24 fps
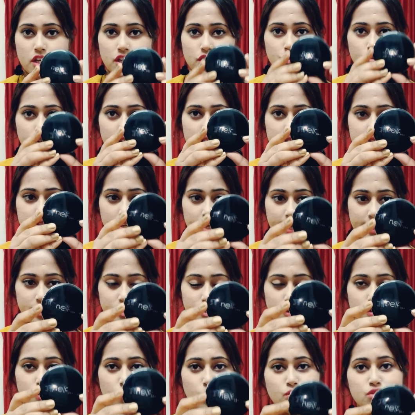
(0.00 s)
You can select
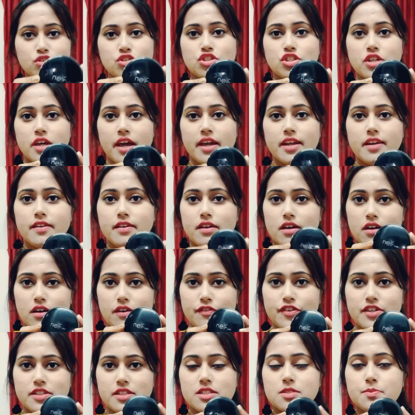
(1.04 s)
your own shade
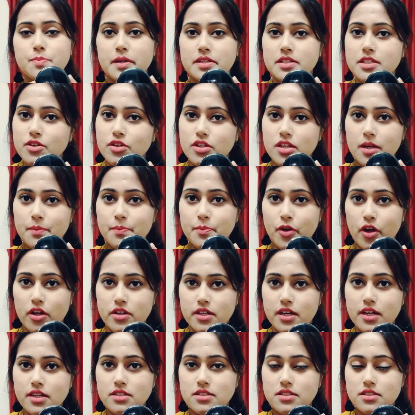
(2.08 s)
for this particular
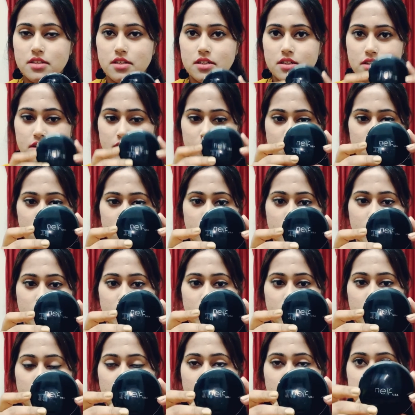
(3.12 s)
product.
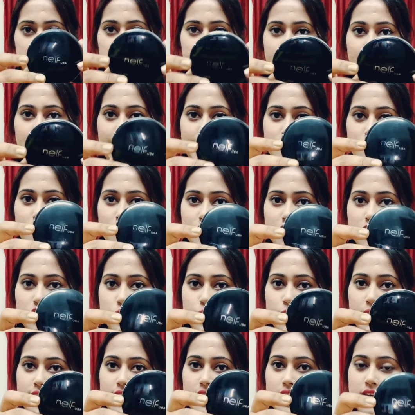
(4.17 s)
The price of
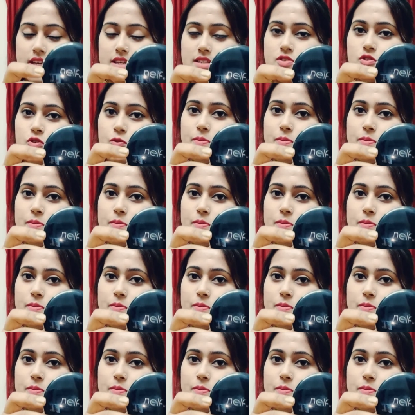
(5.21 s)
this one is